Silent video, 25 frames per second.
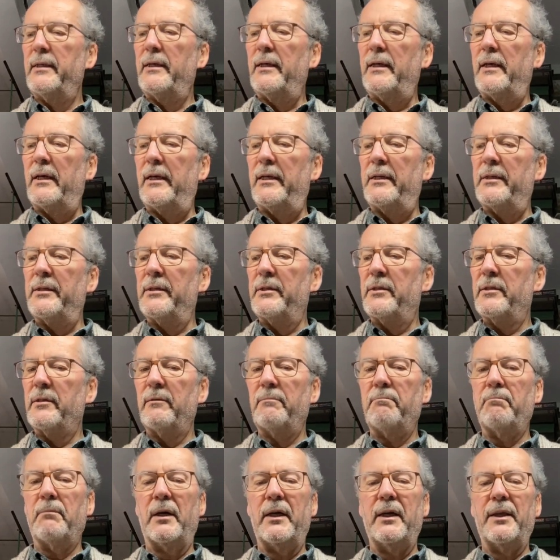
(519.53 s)
and
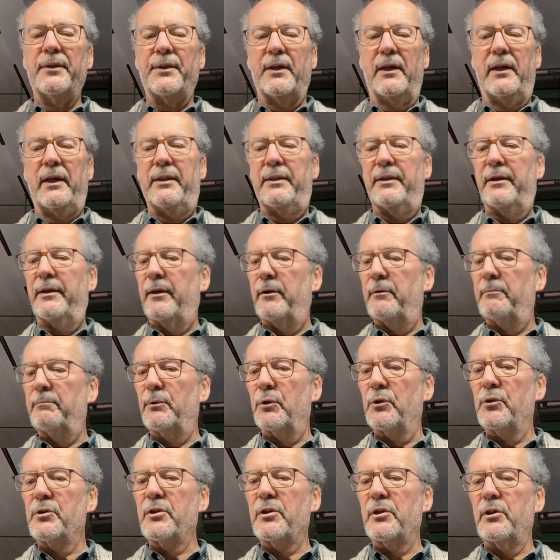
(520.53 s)
my other leather
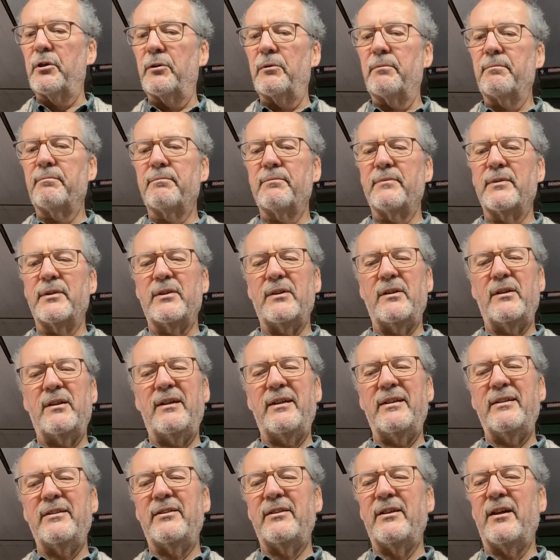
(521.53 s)
notebooks too. So
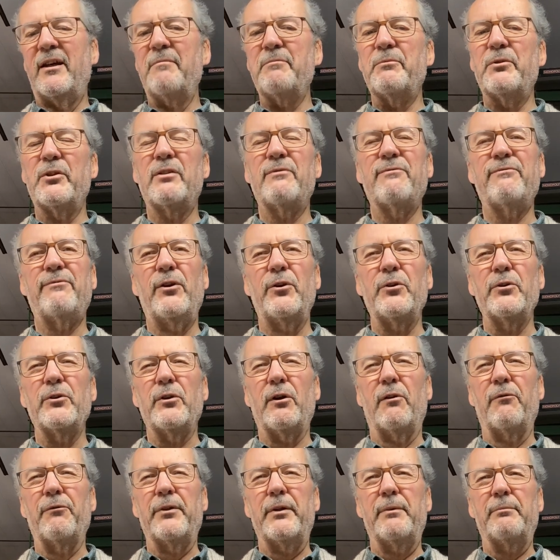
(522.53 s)
I'm just fond
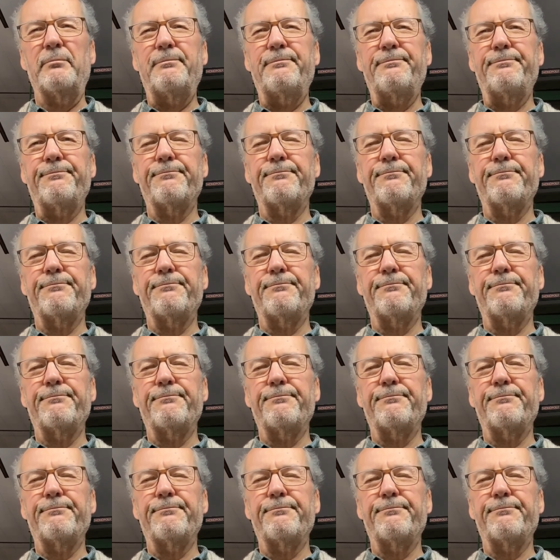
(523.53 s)
of them.